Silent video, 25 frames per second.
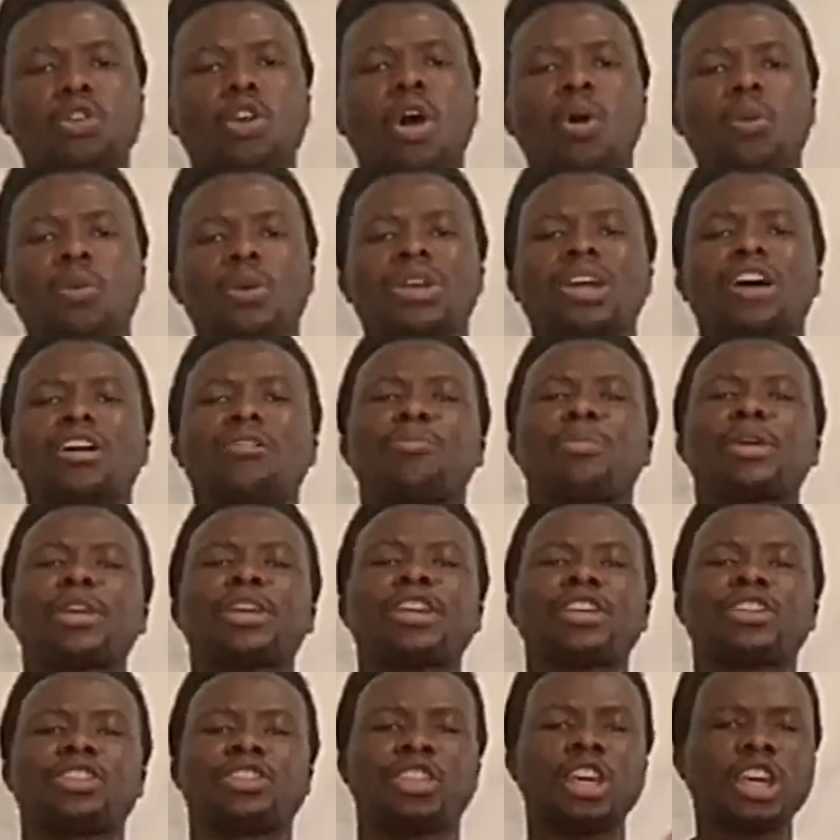you know we have
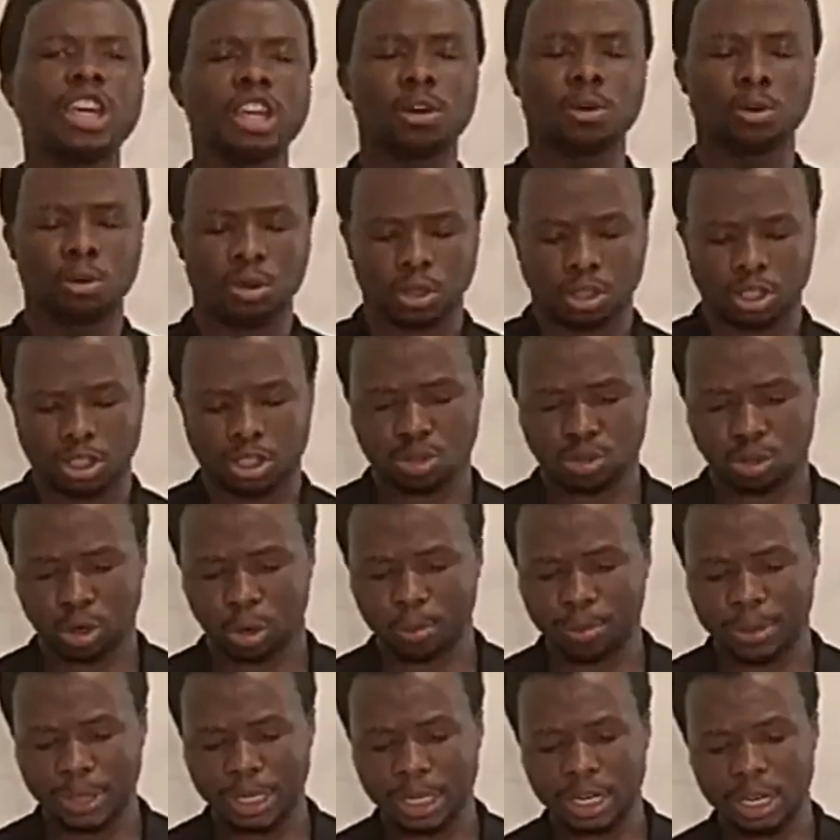been dealing with this
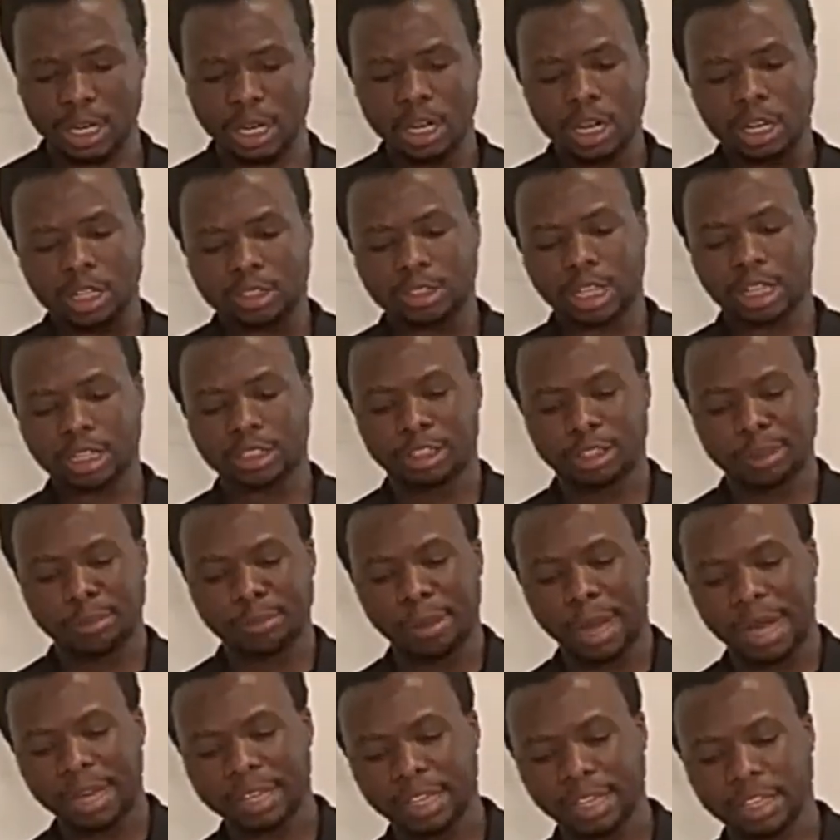topic, that
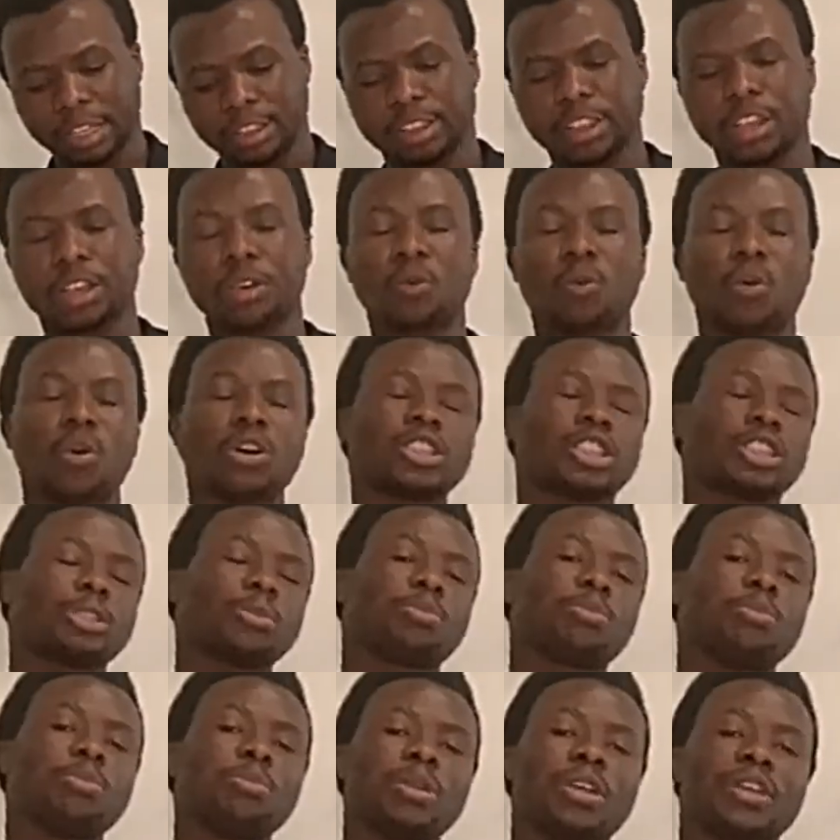debunking the
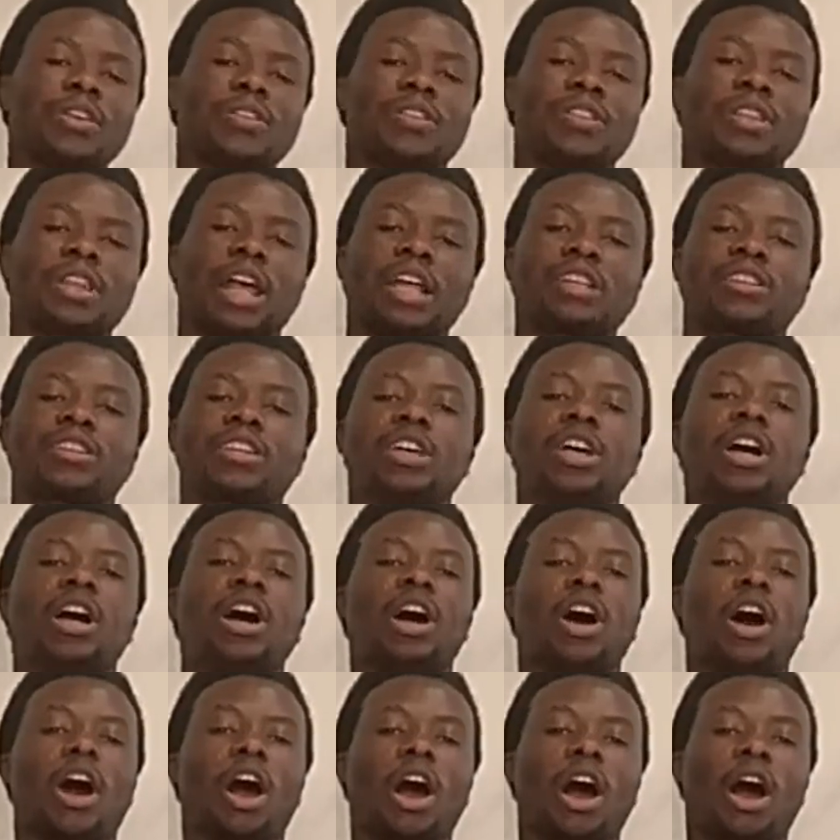worship myth, that
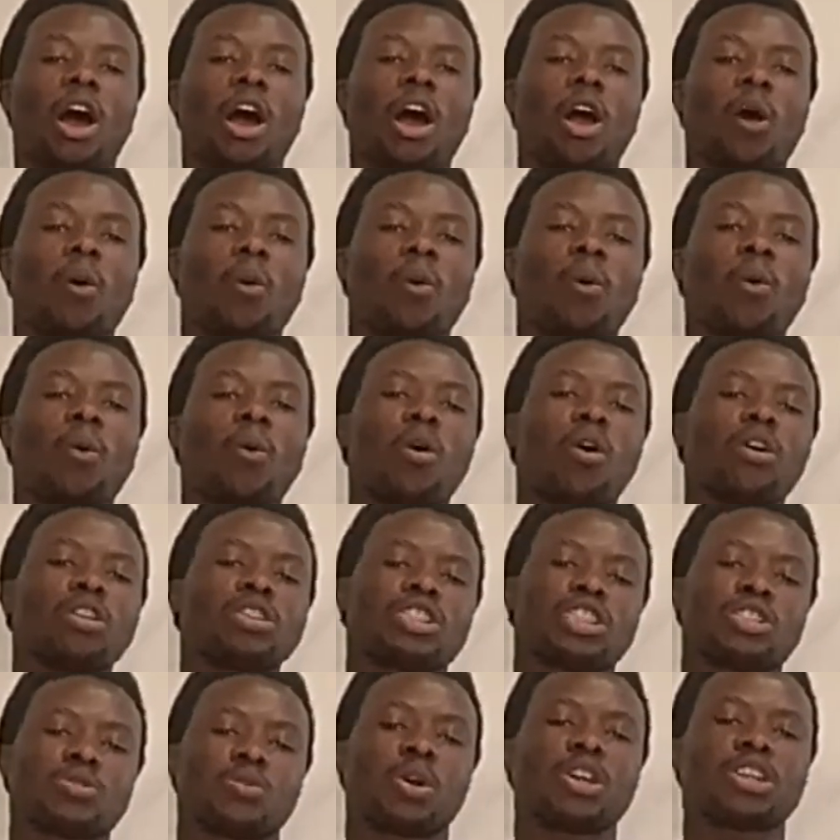
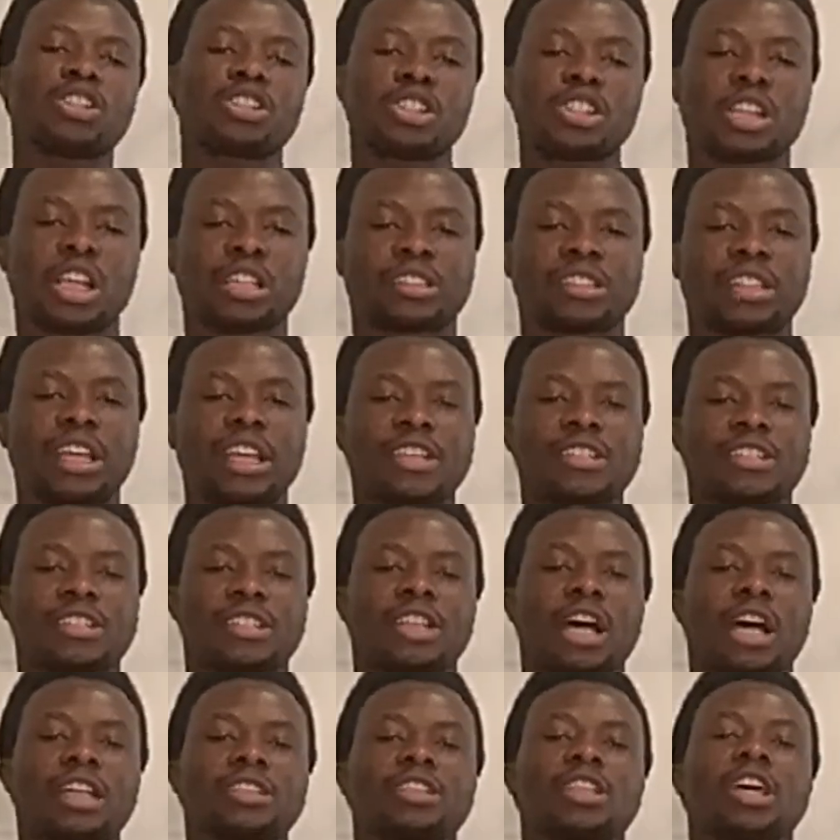when Jesus
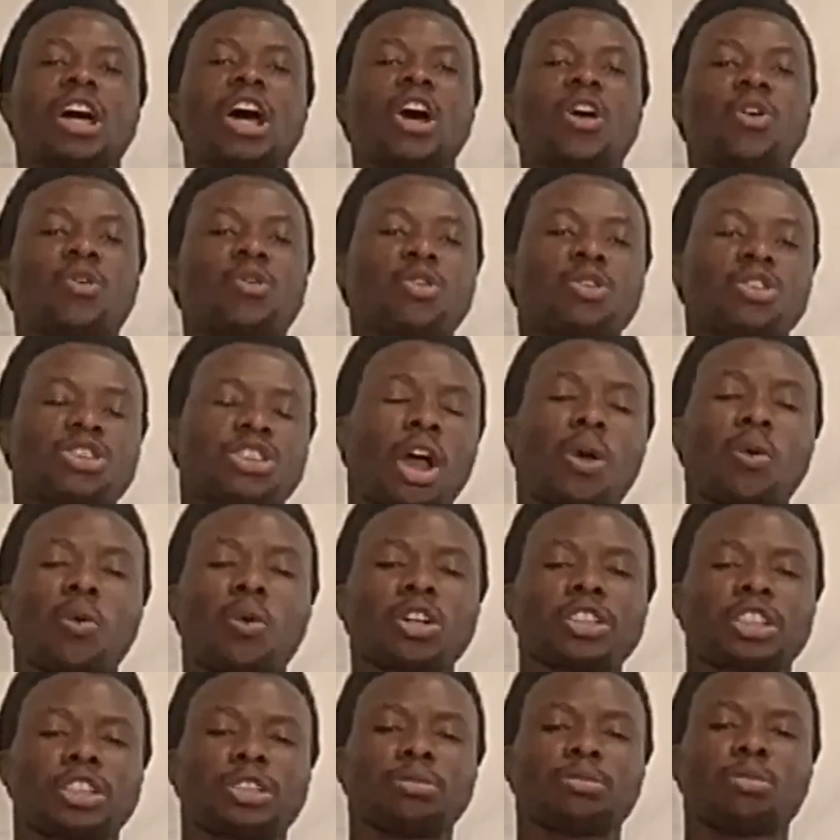says that you
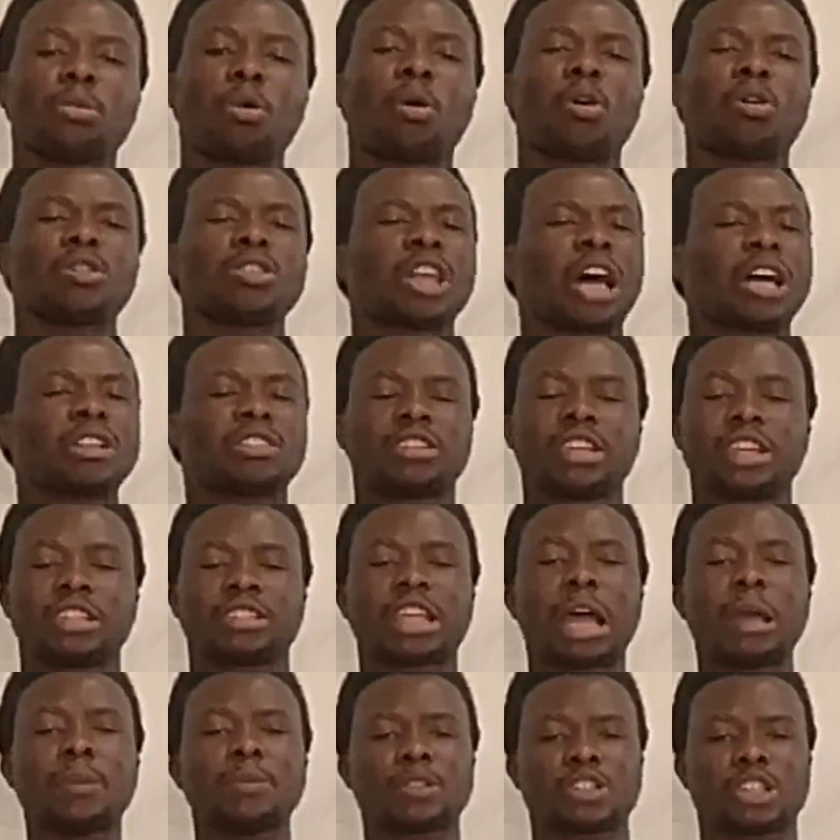shall worship, that
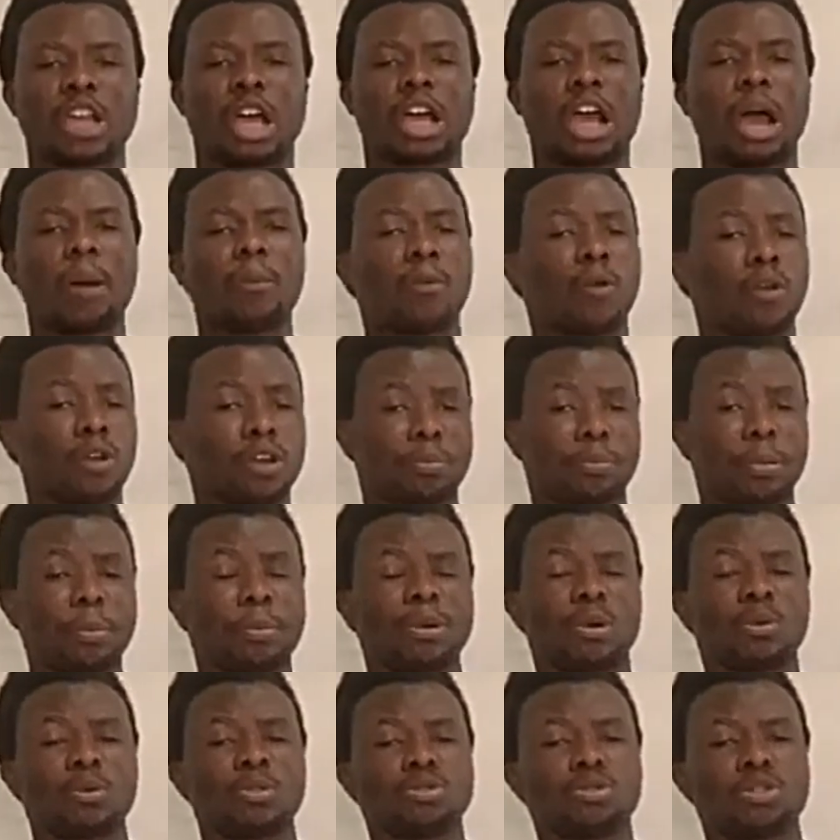a time shall come when
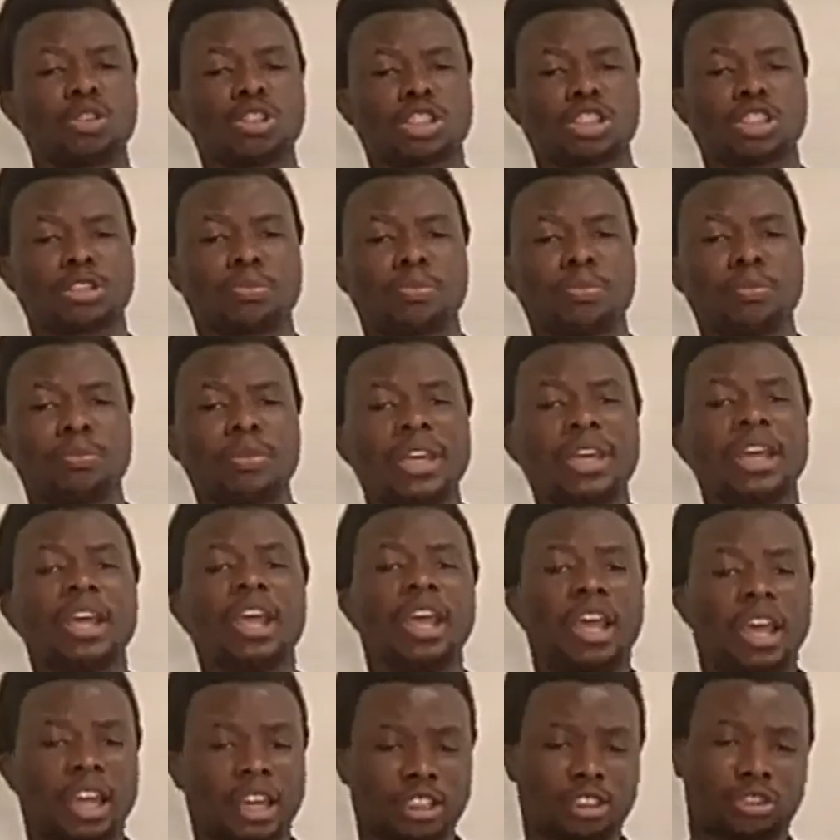people worship me
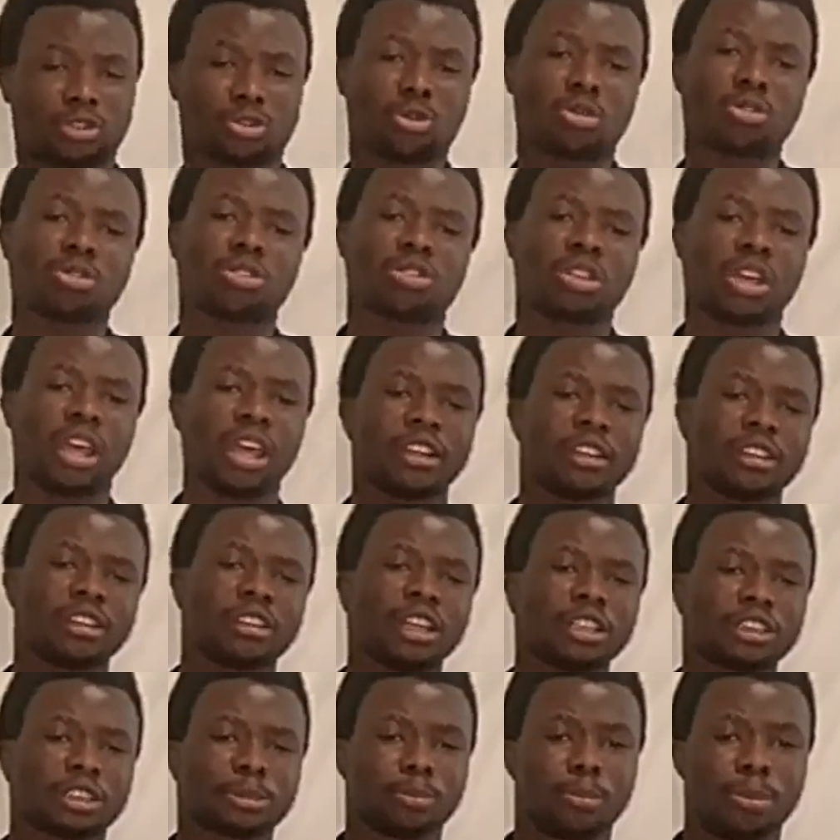in truth
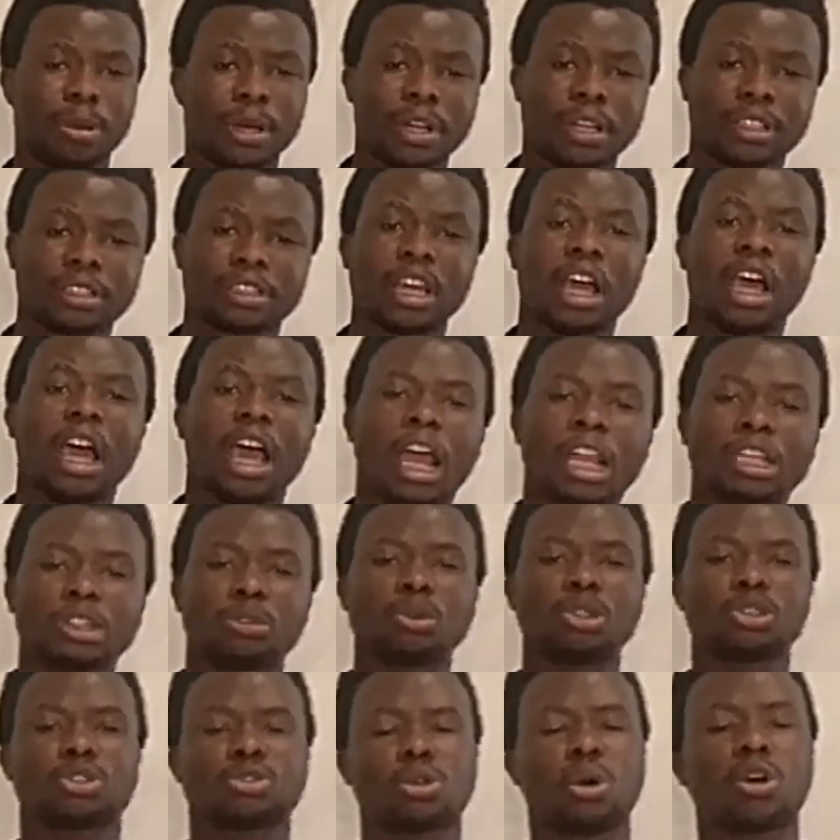and the spirit.
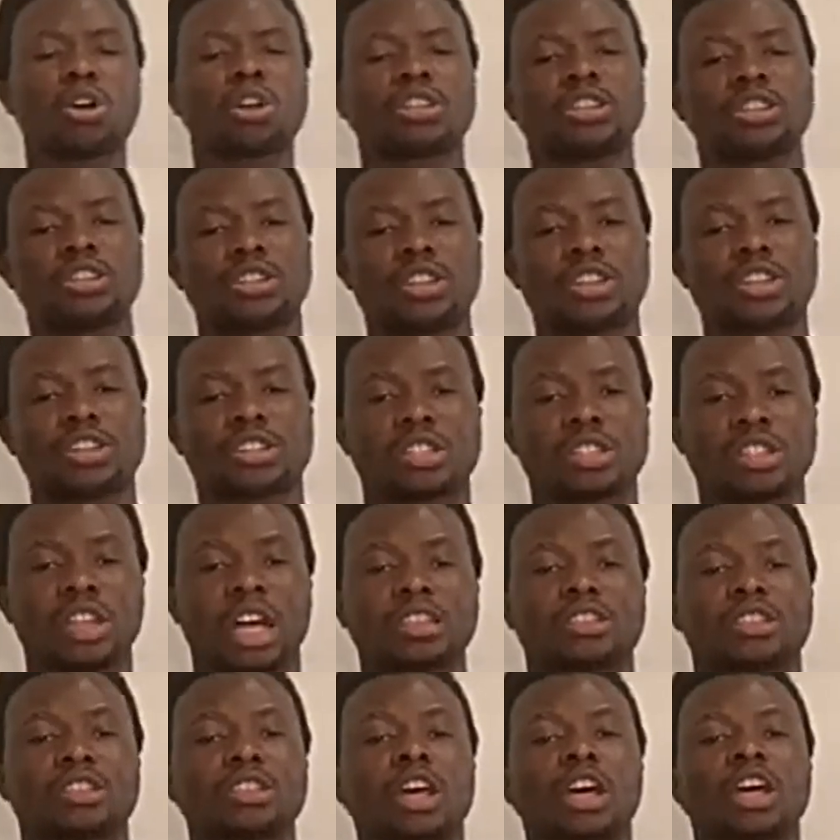And we talked this,
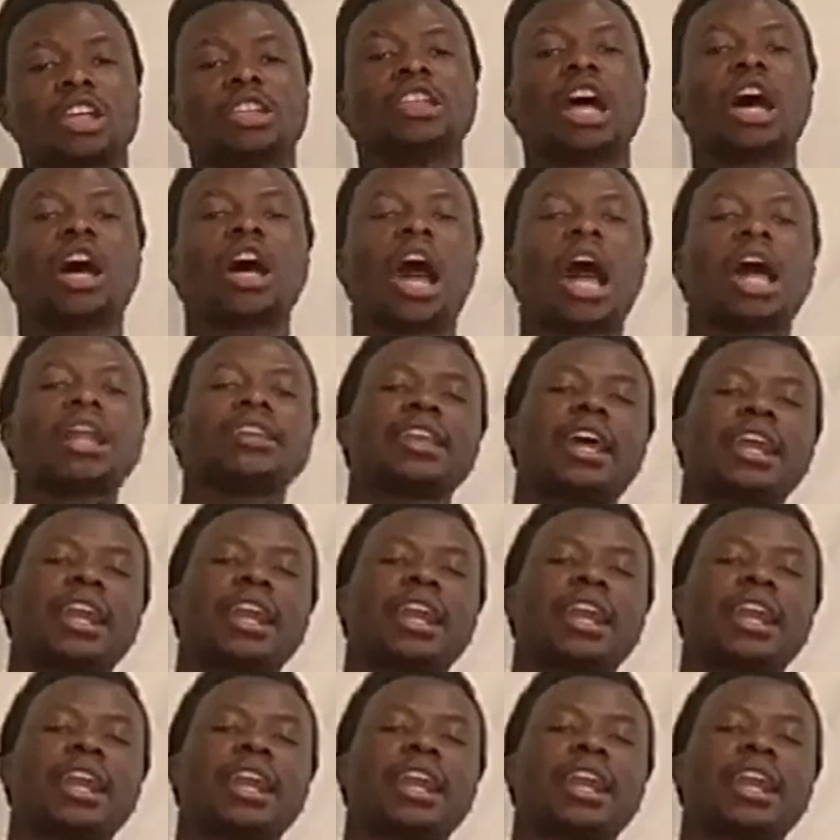that the